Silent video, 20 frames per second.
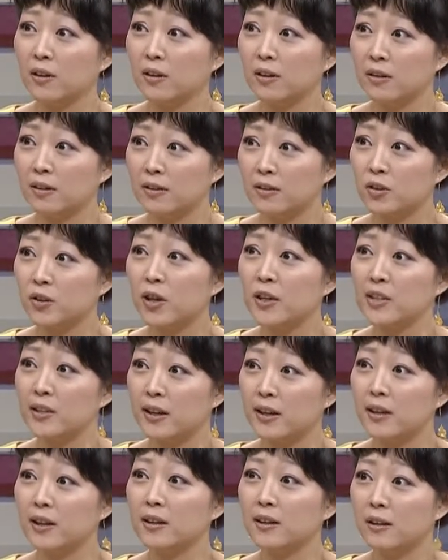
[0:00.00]
Yes, I'm
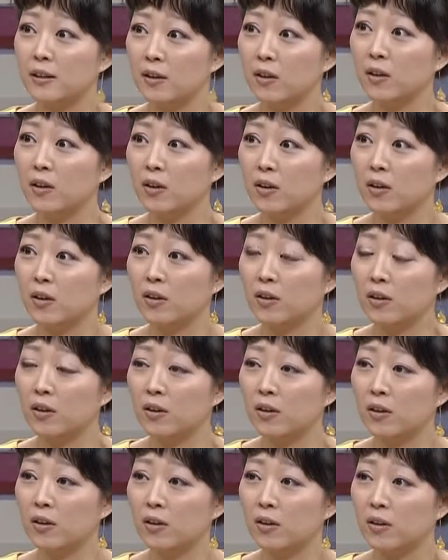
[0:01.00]
translating, translating
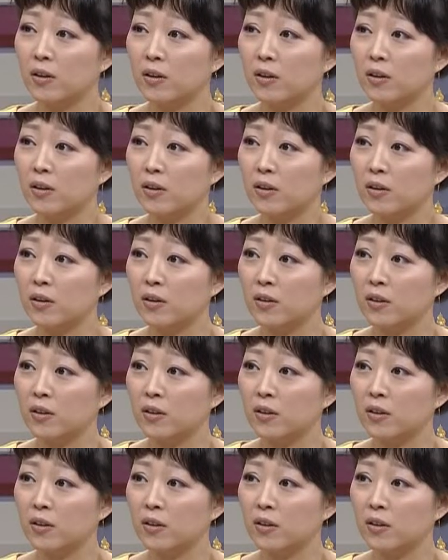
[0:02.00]
uh, uh, Yu